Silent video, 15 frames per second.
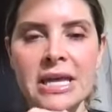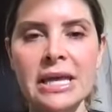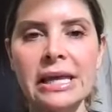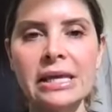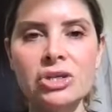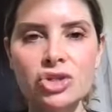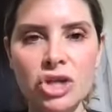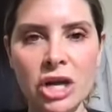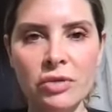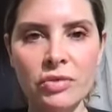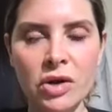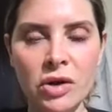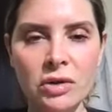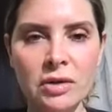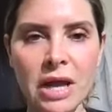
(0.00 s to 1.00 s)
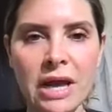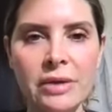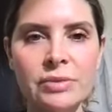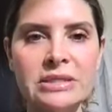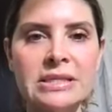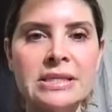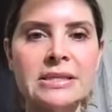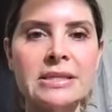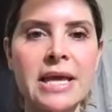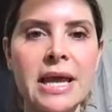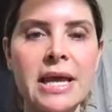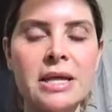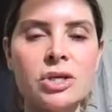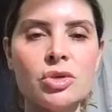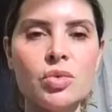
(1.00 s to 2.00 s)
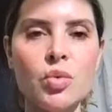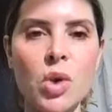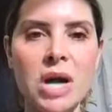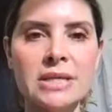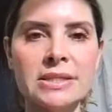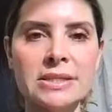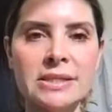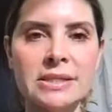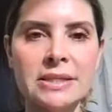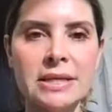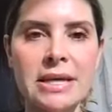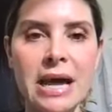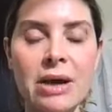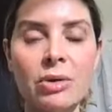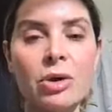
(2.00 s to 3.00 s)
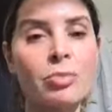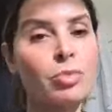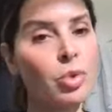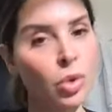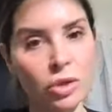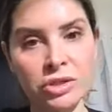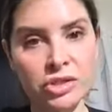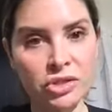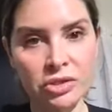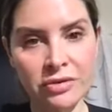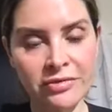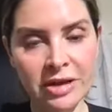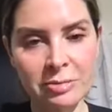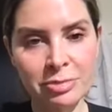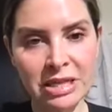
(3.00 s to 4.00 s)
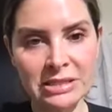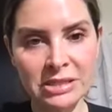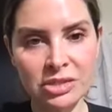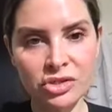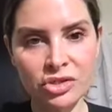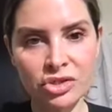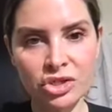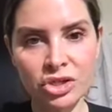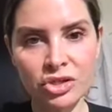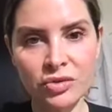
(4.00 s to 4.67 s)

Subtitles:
In general, I would say you want to seek out a board certified plastic surgeon.